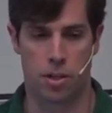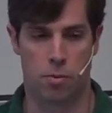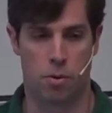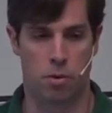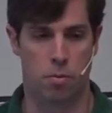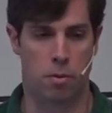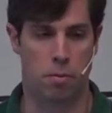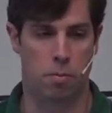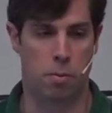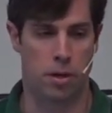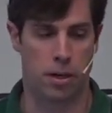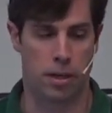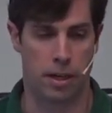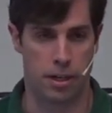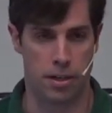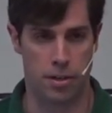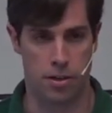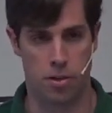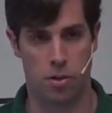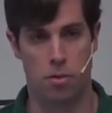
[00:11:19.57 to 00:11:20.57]
that we will be putting
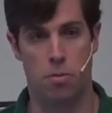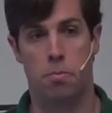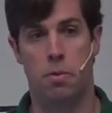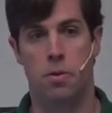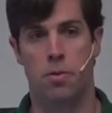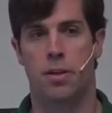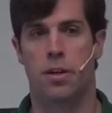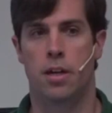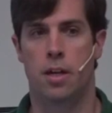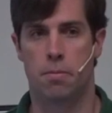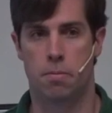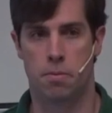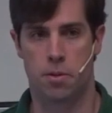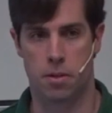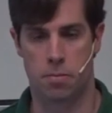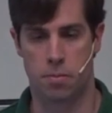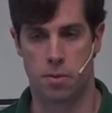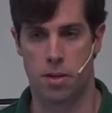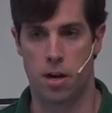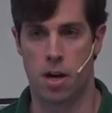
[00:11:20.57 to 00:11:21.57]
into building up
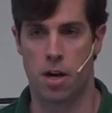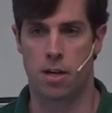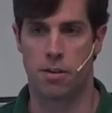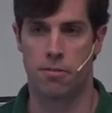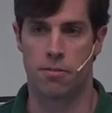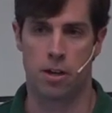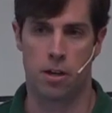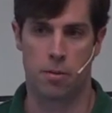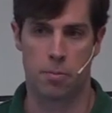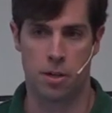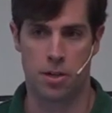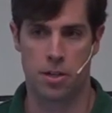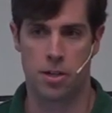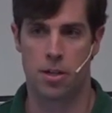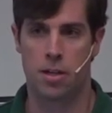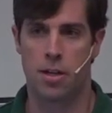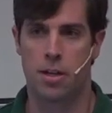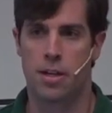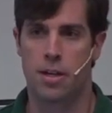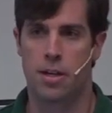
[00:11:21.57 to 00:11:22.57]
some stock
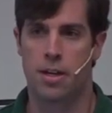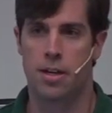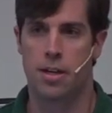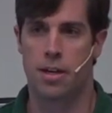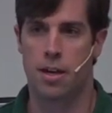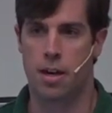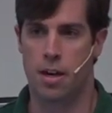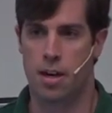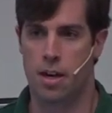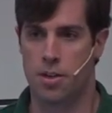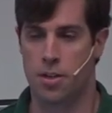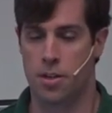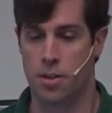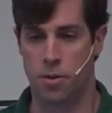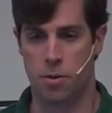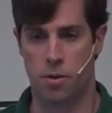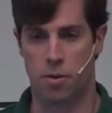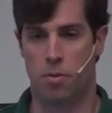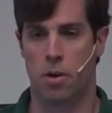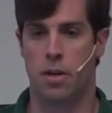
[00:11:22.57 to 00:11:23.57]
environments so that
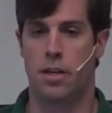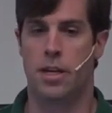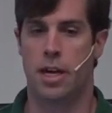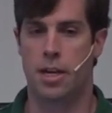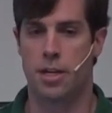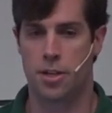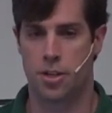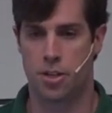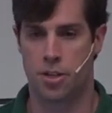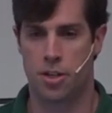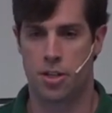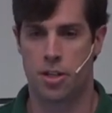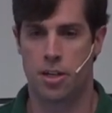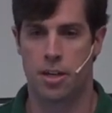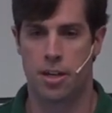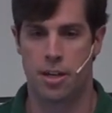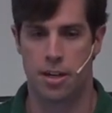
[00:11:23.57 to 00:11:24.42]
you can run tests.